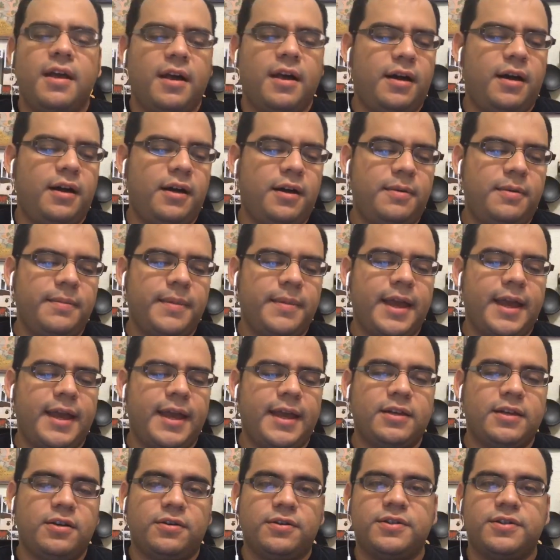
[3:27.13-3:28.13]

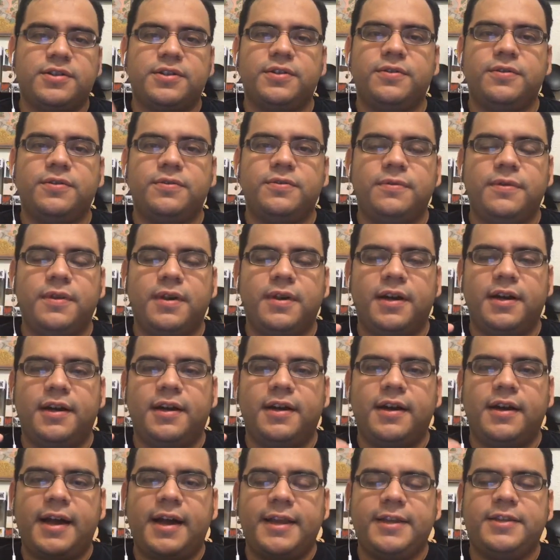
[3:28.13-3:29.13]
And also,
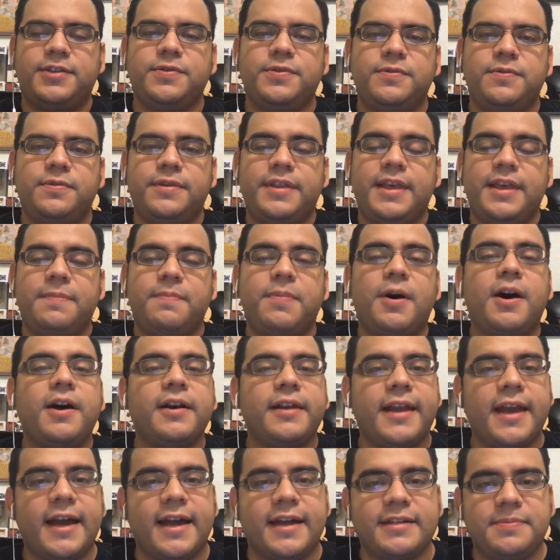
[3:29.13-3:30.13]
I do the
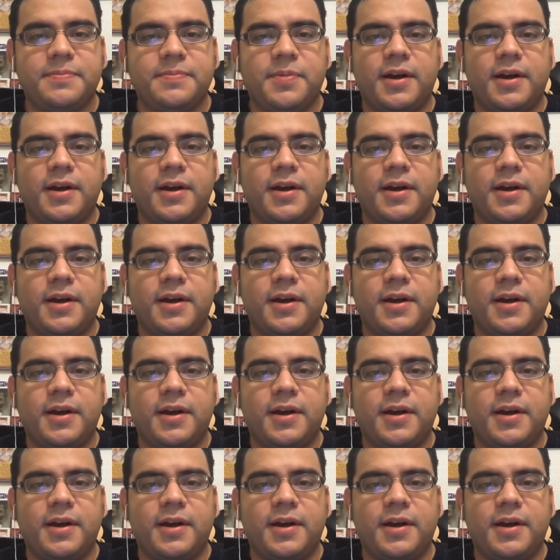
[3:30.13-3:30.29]
podcast.